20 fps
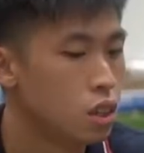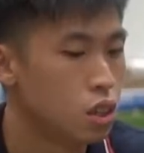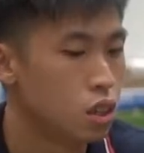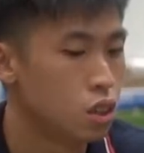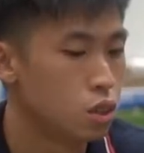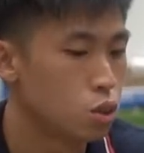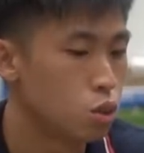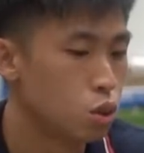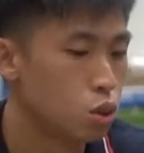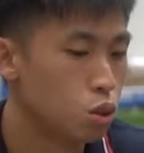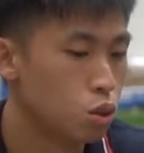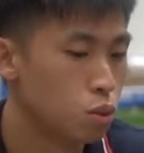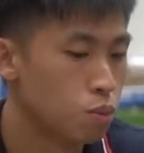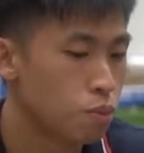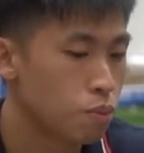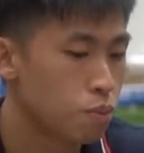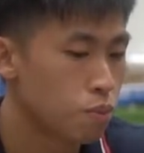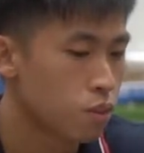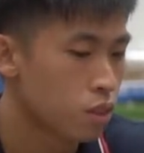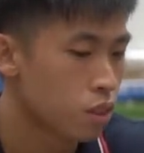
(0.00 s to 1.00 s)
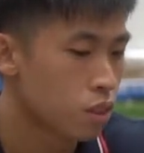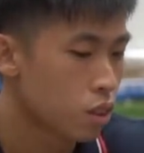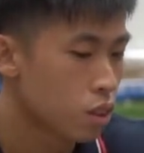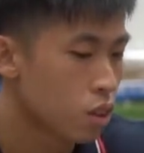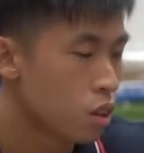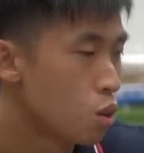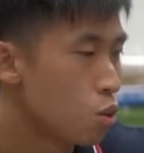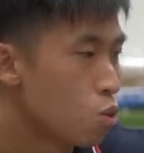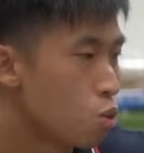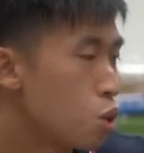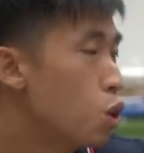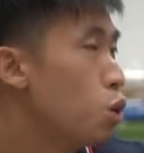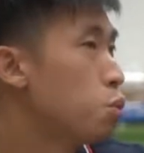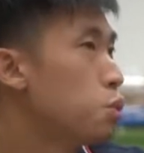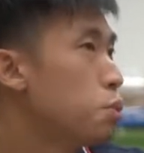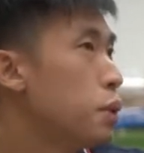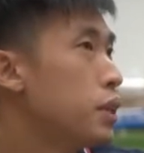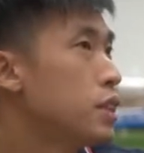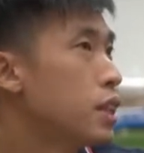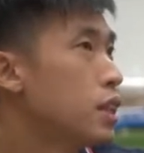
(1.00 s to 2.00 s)
So we hope to
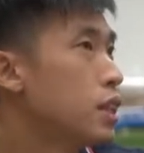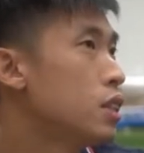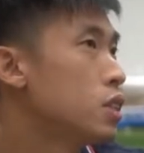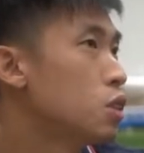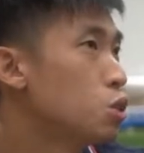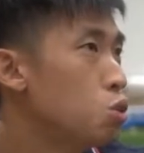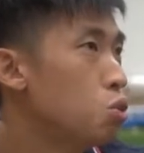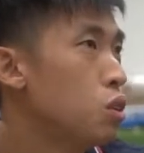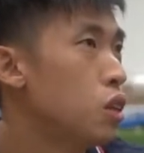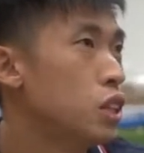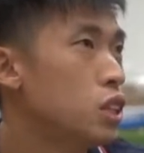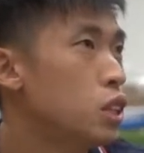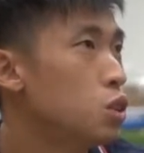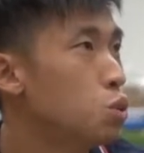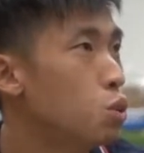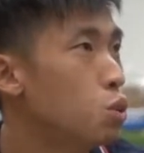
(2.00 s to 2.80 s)
maintain these good relations with